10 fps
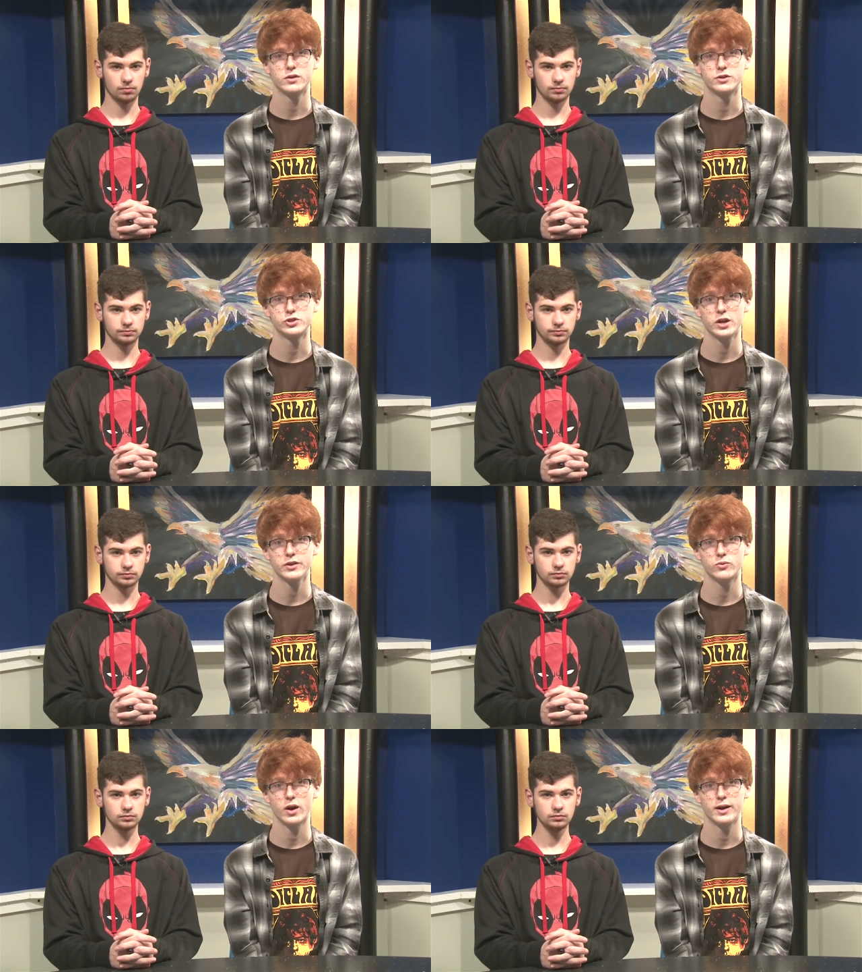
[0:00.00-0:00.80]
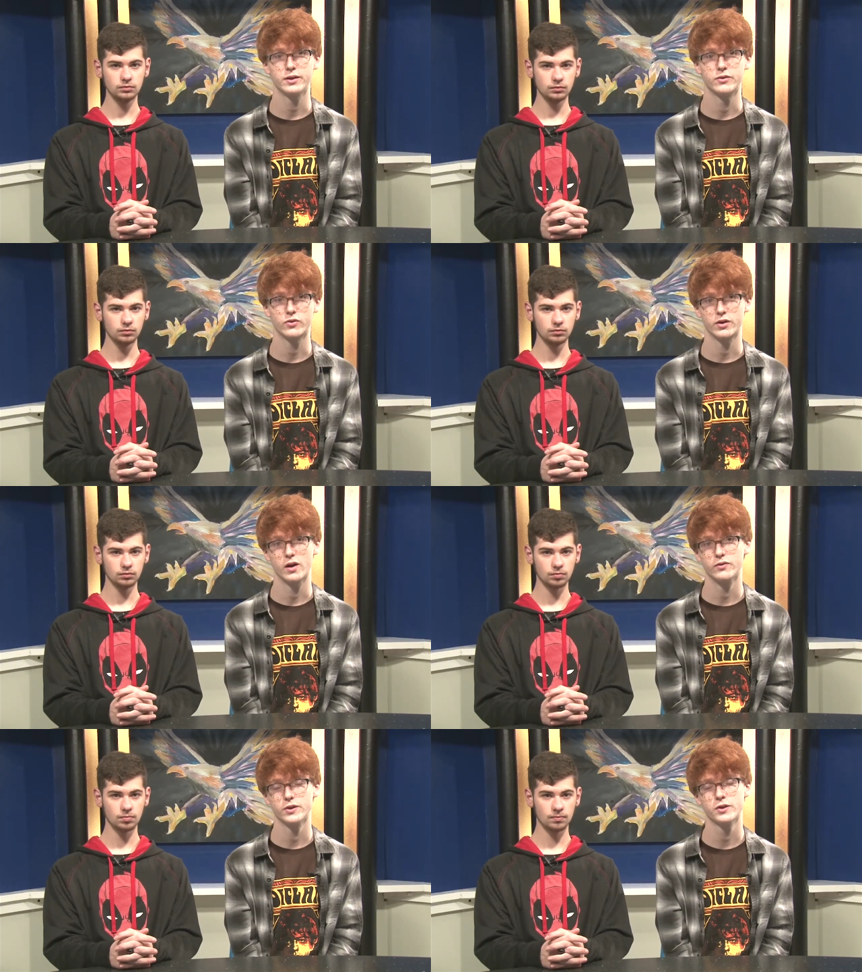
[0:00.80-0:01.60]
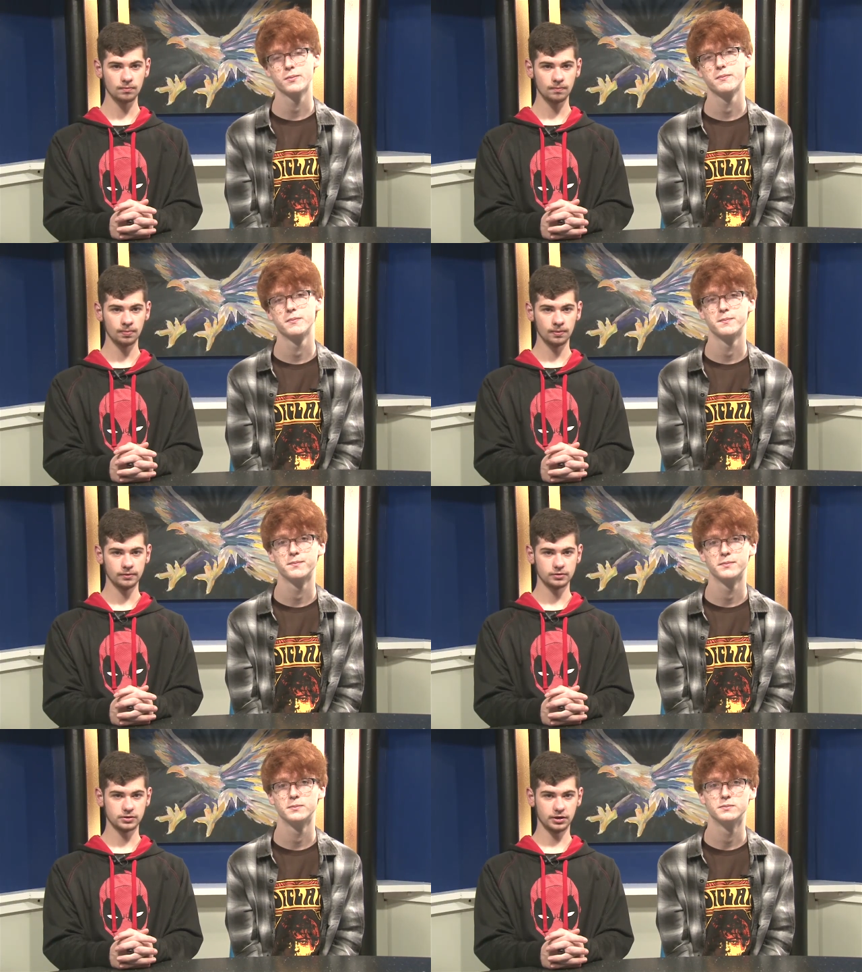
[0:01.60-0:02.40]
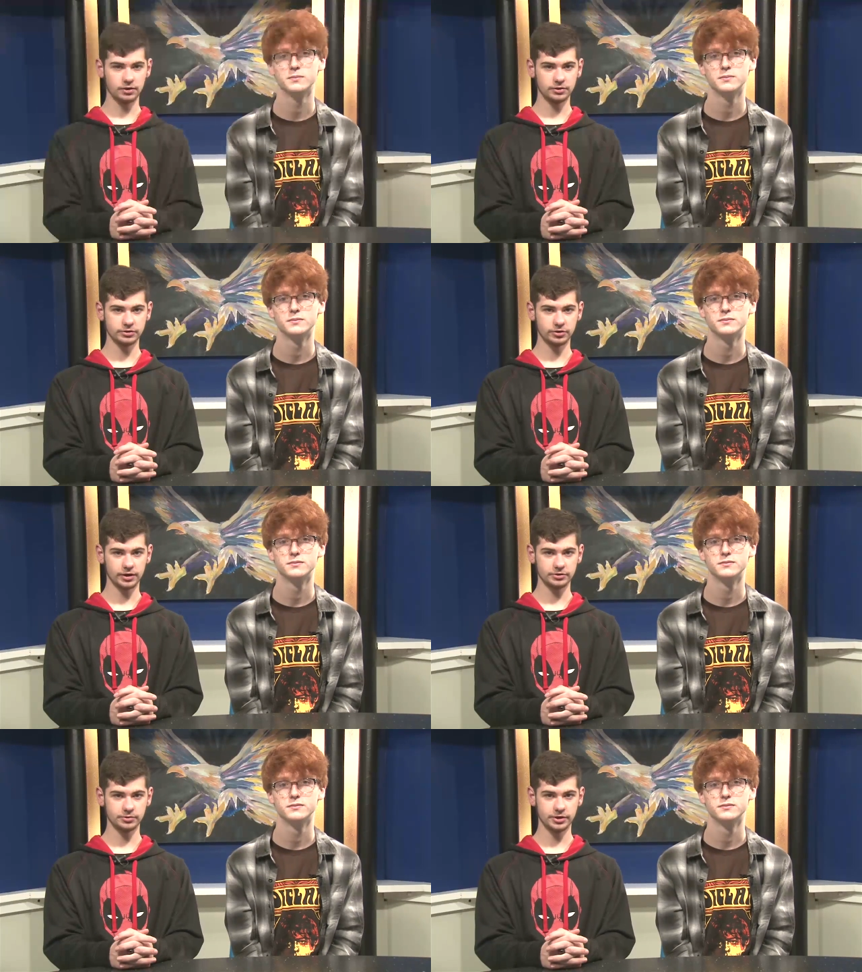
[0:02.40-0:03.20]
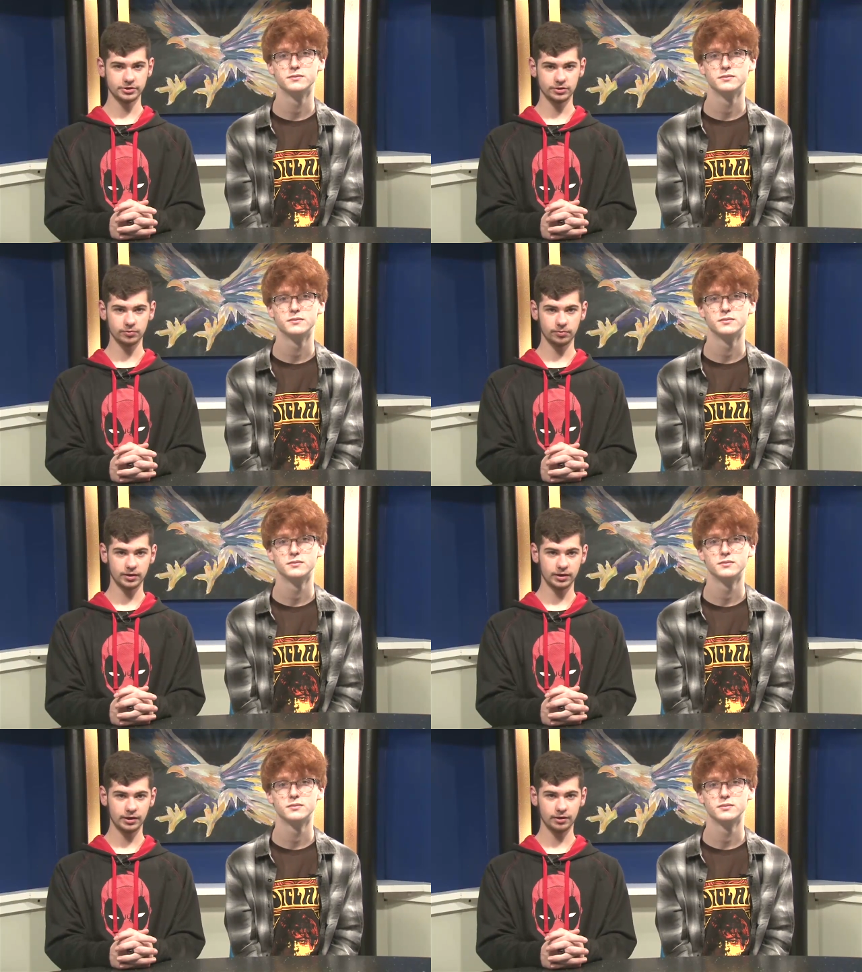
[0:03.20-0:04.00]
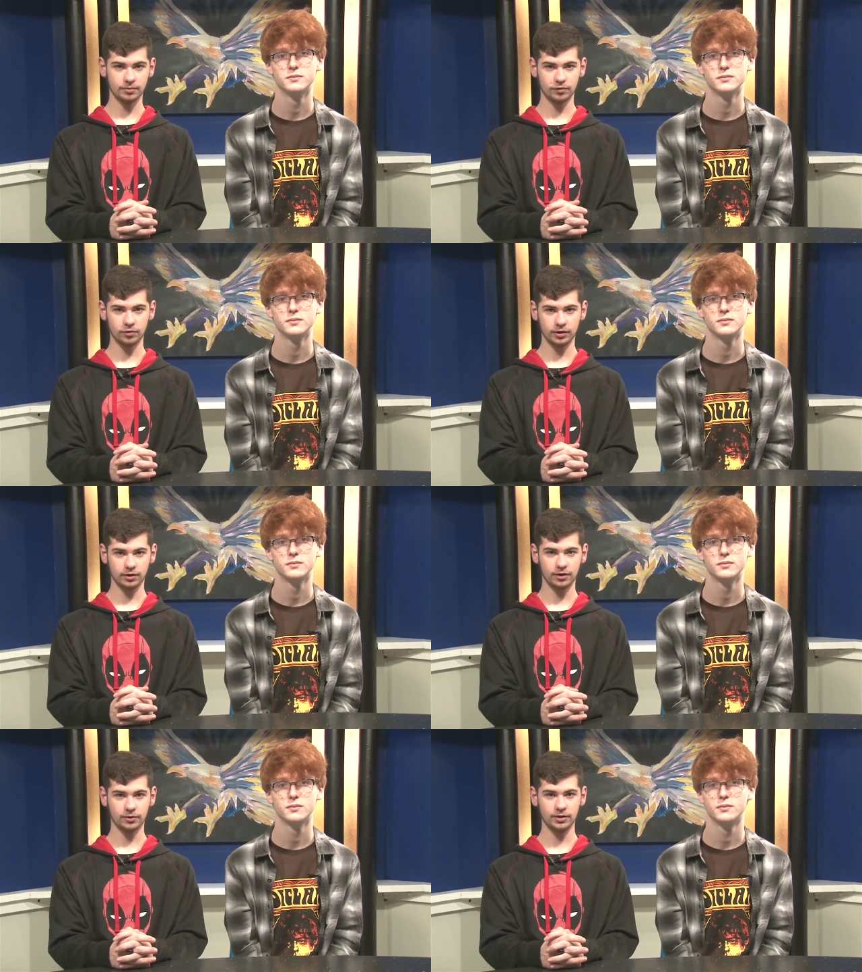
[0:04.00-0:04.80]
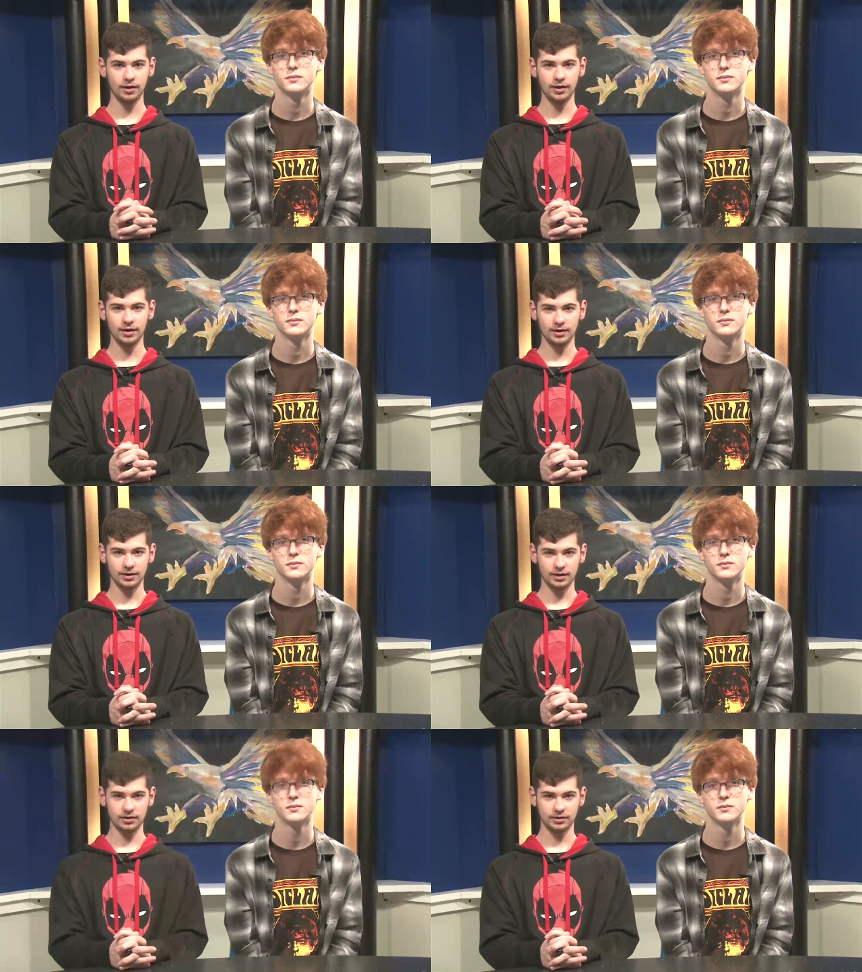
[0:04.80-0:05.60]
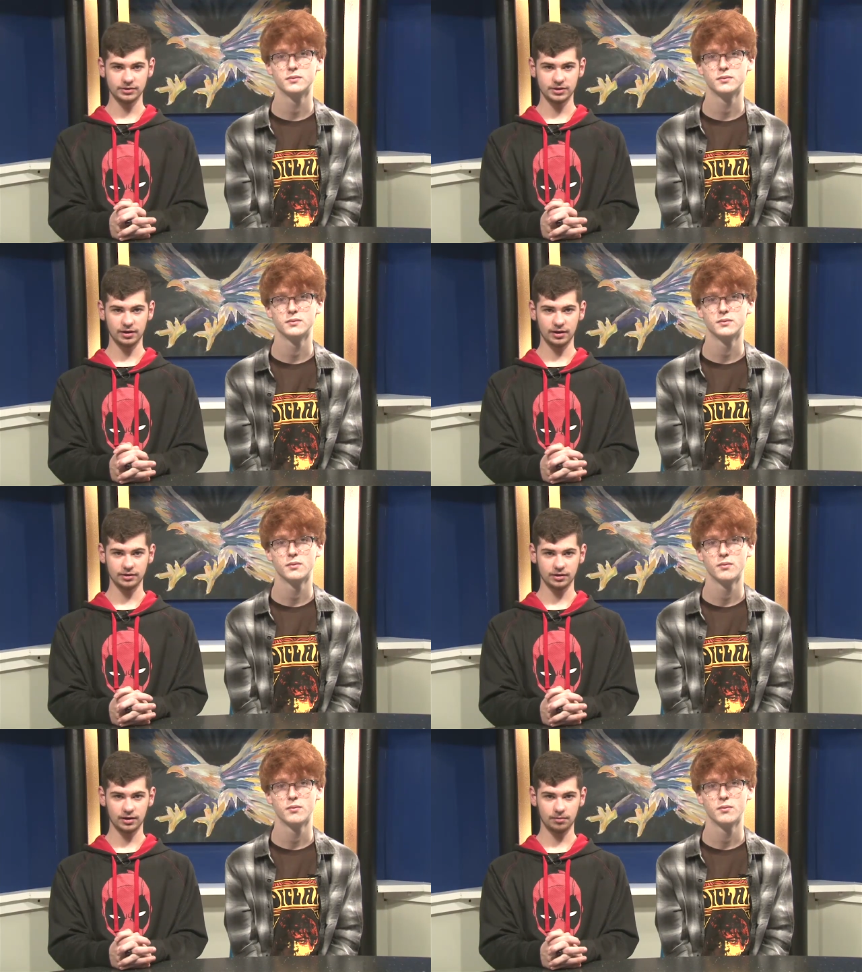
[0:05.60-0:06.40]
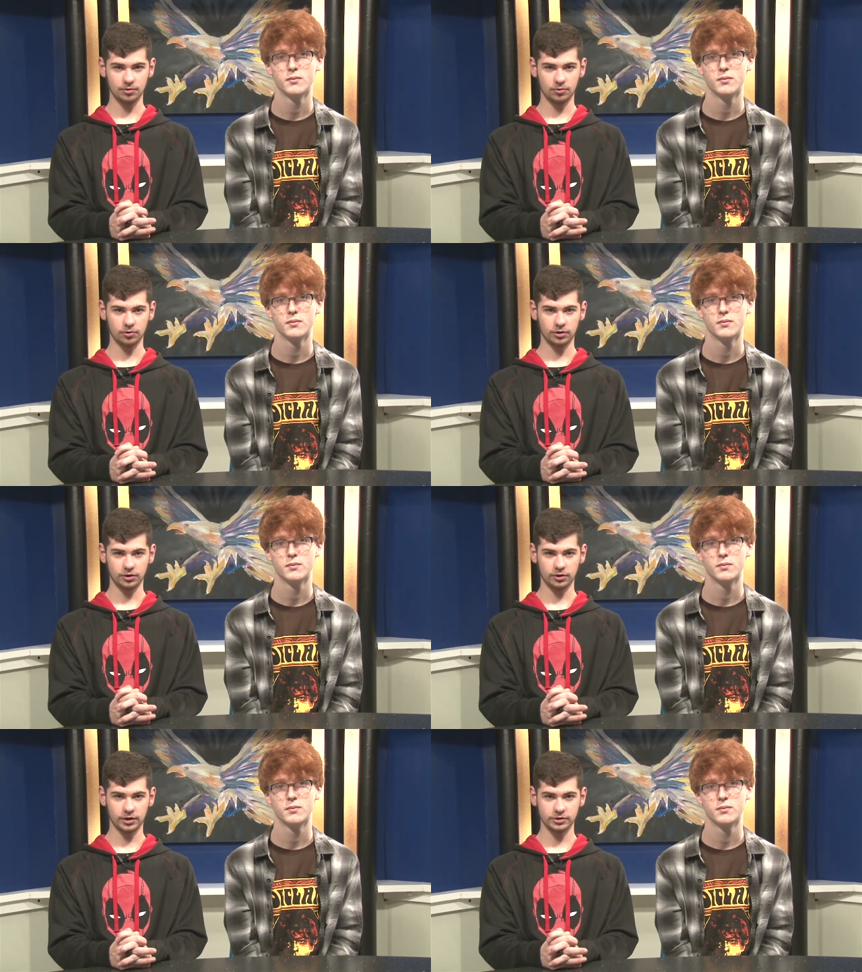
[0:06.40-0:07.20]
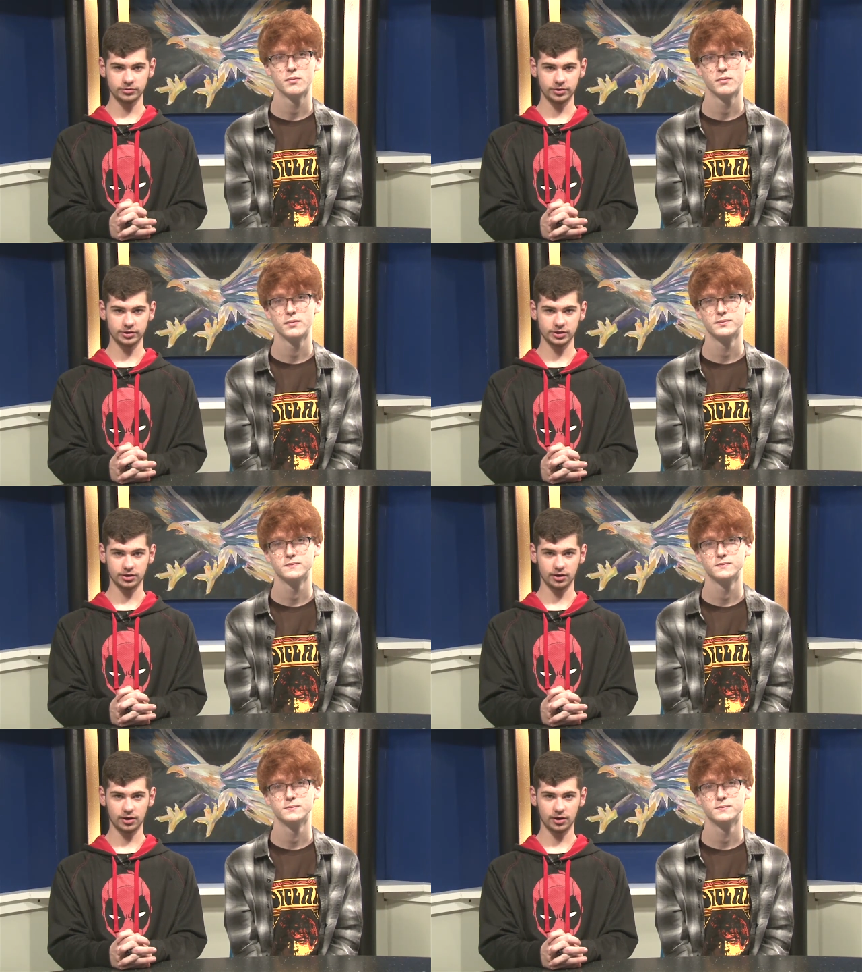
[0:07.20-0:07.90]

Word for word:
Speaker 1: to Shelley Wright in the front office.
Speaker 2: Seniors, graduation will be here before you know it. It is now time to order your graduation